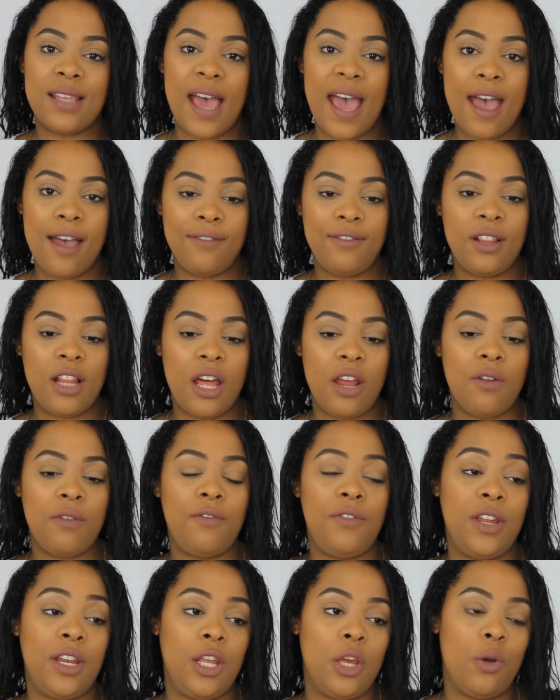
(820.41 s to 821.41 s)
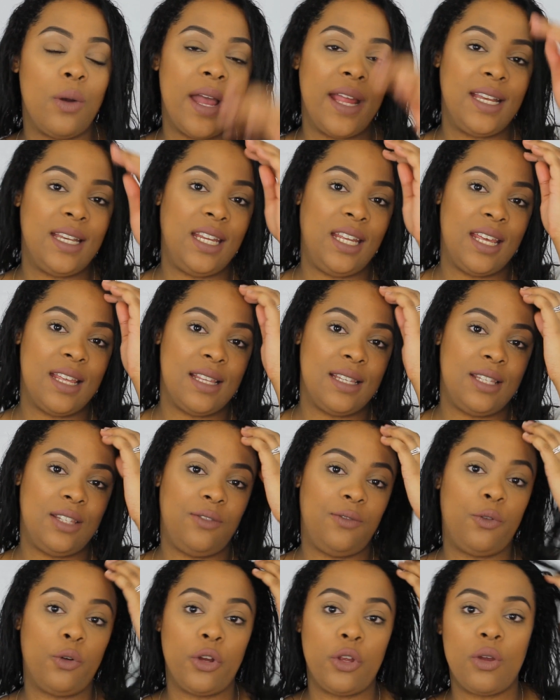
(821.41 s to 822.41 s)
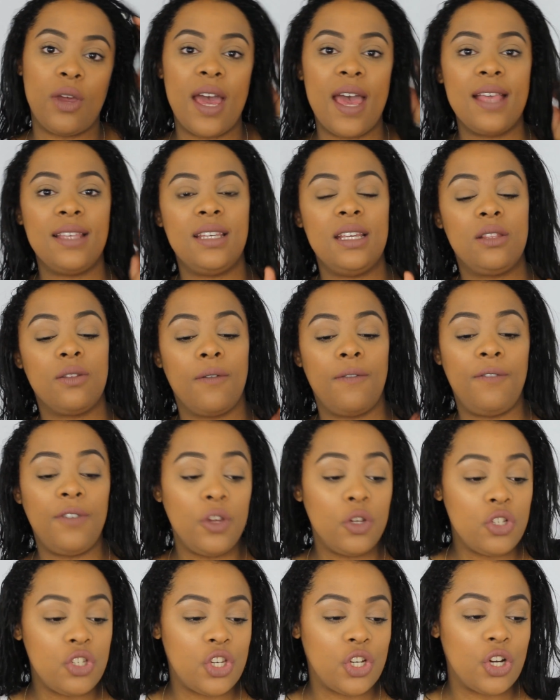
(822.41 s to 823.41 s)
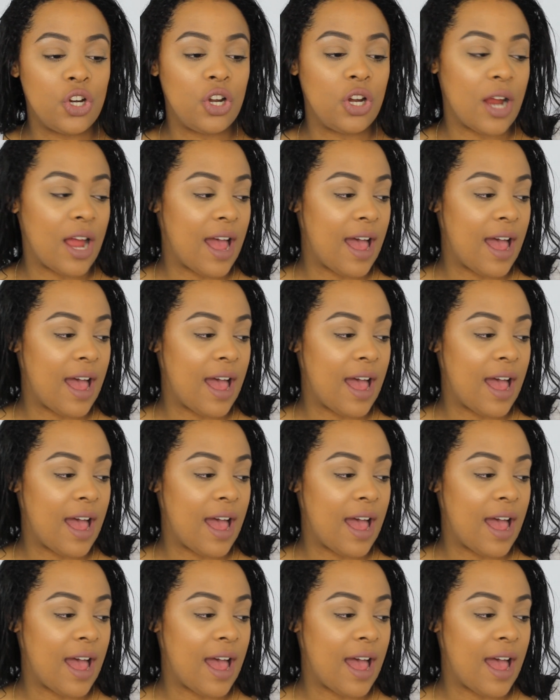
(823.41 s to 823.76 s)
I have a lot of video ideas for you guys in the future.